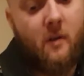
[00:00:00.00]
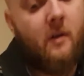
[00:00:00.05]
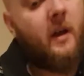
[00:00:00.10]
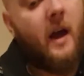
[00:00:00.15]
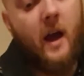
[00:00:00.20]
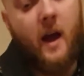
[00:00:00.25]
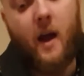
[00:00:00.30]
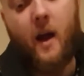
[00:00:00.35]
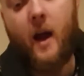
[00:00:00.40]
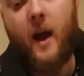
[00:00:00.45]

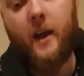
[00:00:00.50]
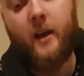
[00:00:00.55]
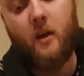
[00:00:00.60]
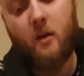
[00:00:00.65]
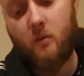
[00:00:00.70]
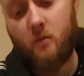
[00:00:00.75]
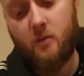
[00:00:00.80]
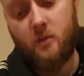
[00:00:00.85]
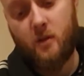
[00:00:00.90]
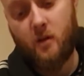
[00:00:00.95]
Anchor
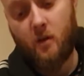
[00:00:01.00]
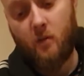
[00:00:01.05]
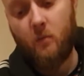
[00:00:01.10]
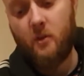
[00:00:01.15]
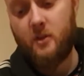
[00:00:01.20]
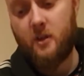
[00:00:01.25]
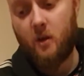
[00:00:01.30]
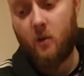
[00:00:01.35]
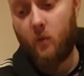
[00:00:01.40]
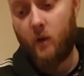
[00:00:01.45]
was
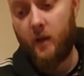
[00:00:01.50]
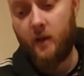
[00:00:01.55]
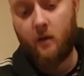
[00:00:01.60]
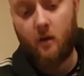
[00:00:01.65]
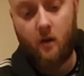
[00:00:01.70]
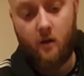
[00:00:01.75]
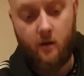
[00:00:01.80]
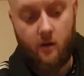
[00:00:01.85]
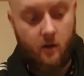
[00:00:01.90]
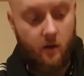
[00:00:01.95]
their win
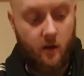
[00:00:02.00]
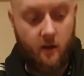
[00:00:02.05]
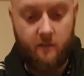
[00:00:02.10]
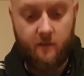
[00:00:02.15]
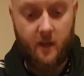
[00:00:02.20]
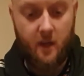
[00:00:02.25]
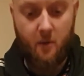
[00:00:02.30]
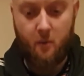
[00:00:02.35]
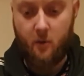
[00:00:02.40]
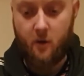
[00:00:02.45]
con. If
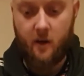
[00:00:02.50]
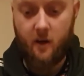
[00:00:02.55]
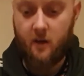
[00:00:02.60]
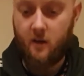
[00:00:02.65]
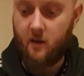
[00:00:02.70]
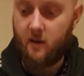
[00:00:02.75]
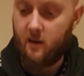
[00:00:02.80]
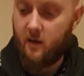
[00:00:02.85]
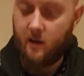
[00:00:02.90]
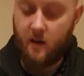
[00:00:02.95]
they want
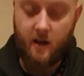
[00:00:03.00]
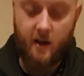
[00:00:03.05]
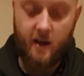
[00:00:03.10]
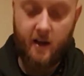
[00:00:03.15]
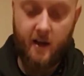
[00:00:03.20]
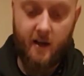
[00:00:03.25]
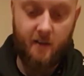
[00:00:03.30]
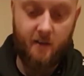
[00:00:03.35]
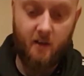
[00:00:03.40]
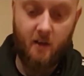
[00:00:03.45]
to
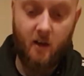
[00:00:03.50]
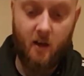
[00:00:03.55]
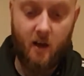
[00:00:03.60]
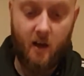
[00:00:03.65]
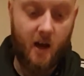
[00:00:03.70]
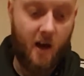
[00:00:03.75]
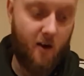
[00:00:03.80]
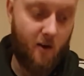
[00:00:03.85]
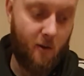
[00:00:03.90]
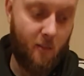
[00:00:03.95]
Hayate
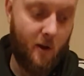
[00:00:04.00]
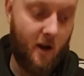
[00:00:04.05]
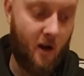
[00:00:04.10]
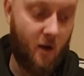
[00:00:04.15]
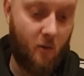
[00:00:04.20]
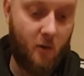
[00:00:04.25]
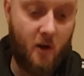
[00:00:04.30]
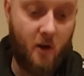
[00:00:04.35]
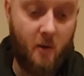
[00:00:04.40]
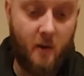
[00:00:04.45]
Kagari back a
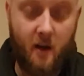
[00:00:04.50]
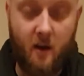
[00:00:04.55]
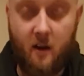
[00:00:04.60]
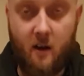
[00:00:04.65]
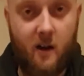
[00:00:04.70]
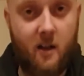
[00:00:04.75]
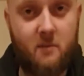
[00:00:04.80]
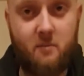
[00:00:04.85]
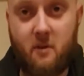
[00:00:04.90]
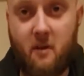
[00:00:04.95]
Widow Anchor,
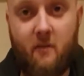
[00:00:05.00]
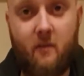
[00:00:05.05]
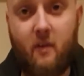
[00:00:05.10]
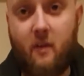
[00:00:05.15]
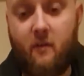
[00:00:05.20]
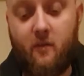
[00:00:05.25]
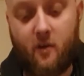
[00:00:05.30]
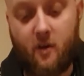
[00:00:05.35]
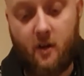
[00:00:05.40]
that's perfectly fine.